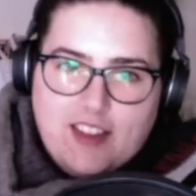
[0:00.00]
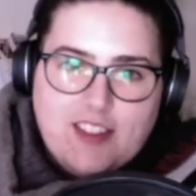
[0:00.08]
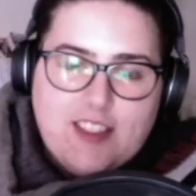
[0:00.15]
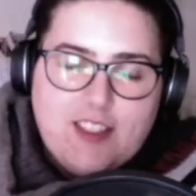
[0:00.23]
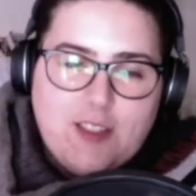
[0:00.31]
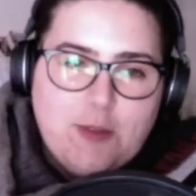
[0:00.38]

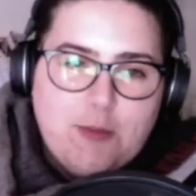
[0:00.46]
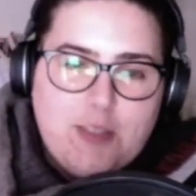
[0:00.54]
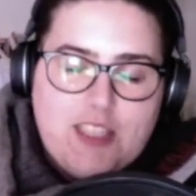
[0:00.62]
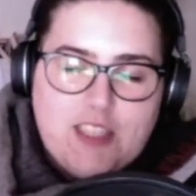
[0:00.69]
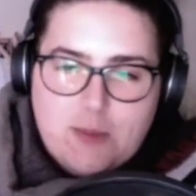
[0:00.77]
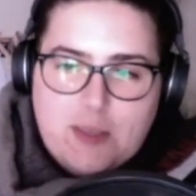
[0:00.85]
we
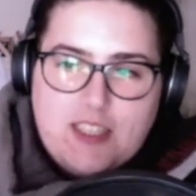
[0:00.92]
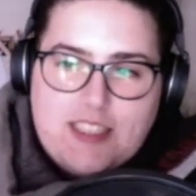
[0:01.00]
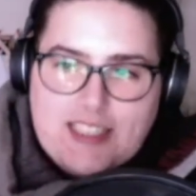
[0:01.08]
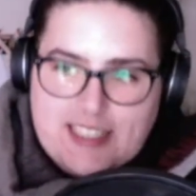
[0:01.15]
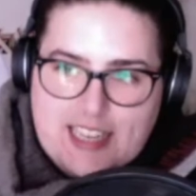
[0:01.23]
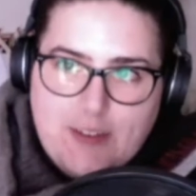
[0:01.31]
need to be in a
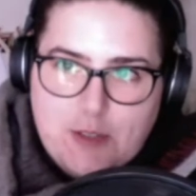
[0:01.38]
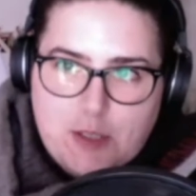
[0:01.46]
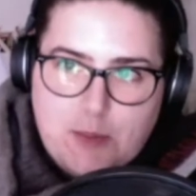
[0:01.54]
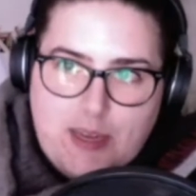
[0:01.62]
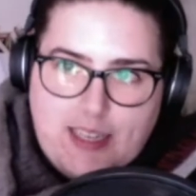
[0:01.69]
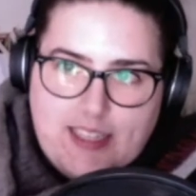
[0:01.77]
safe
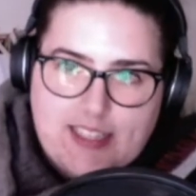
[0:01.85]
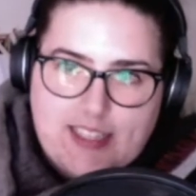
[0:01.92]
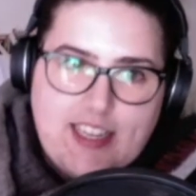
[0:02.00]
space.